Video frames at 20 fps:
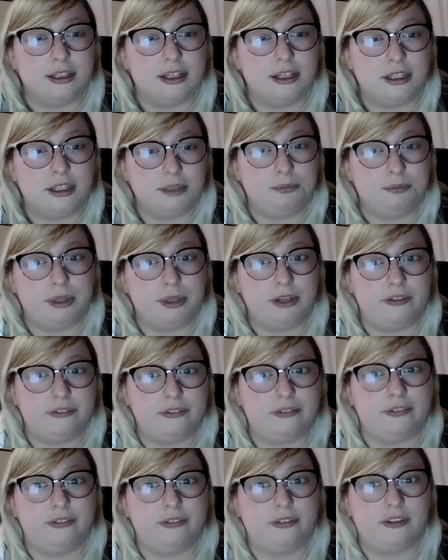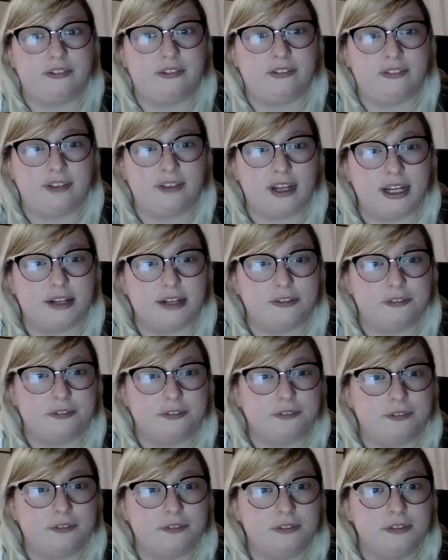any place that's safe.